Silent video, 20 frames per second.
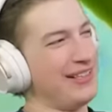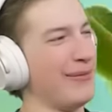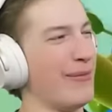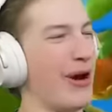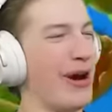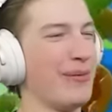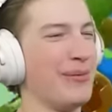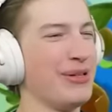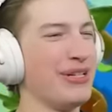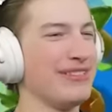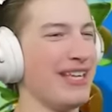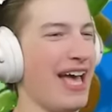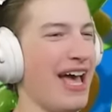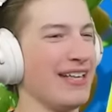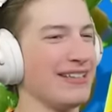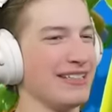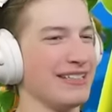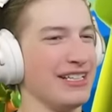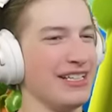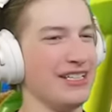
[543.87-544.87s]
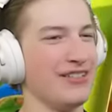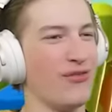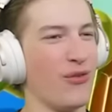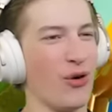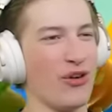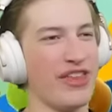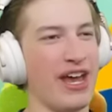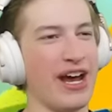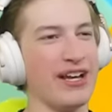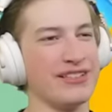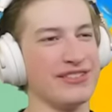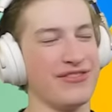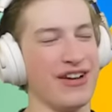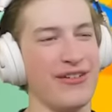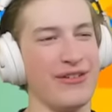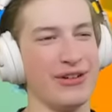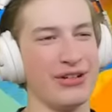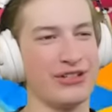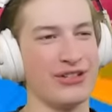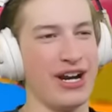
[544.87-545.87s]
The Marvelous has at least
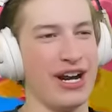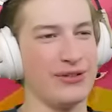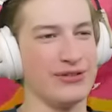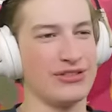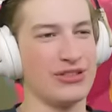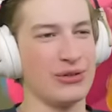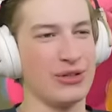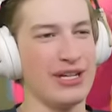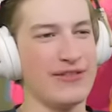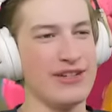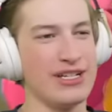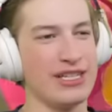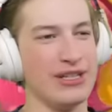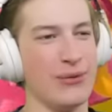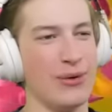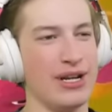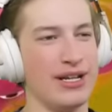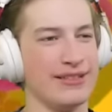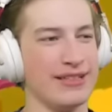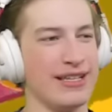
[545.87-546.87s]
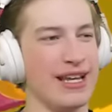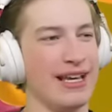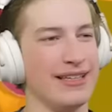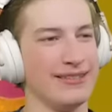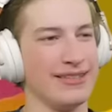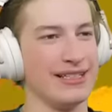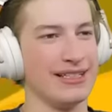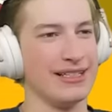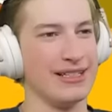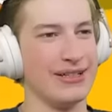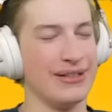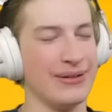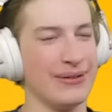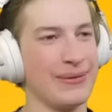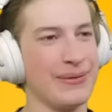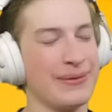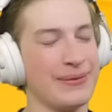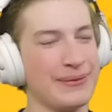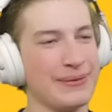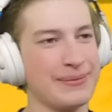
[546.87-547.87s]
4,500 crowns, so giving the win is a nice thing to do.
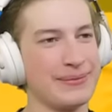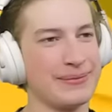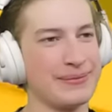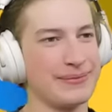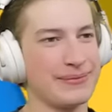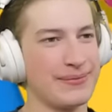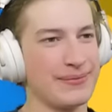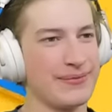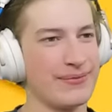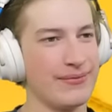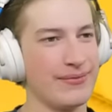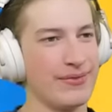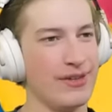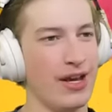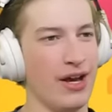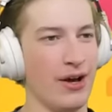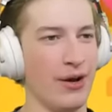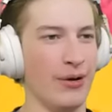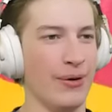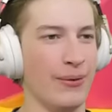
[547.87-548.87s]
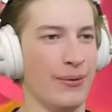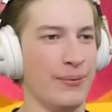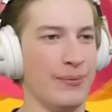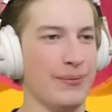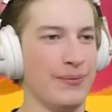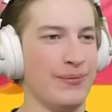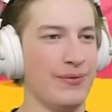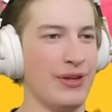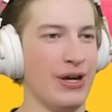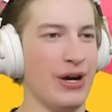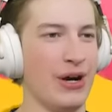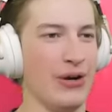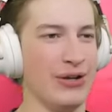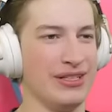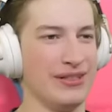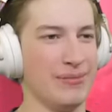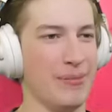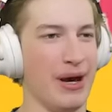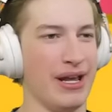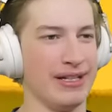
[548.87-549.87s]
Uh-oh. Oh,
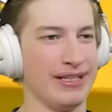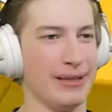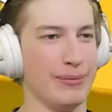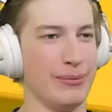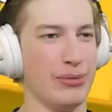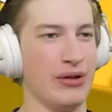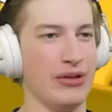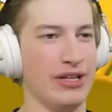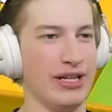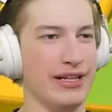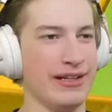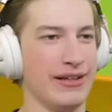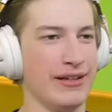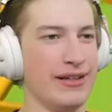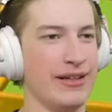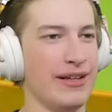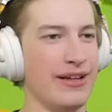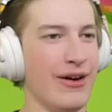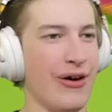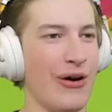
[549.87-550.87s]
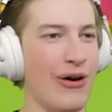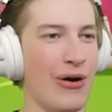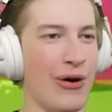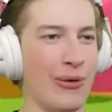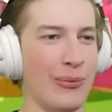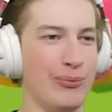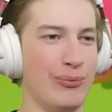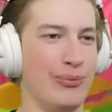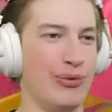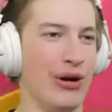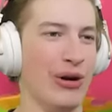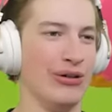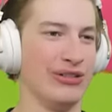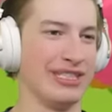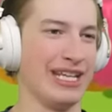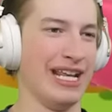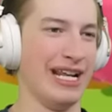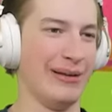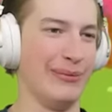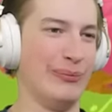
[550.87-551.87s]
he's about to get bullied. Oh,
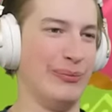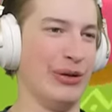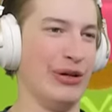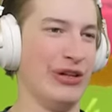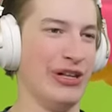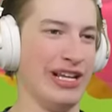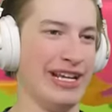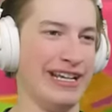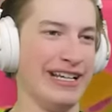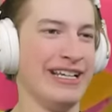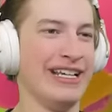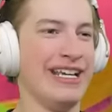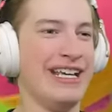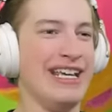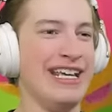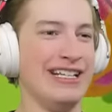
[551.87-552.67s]
bro's getting bullied.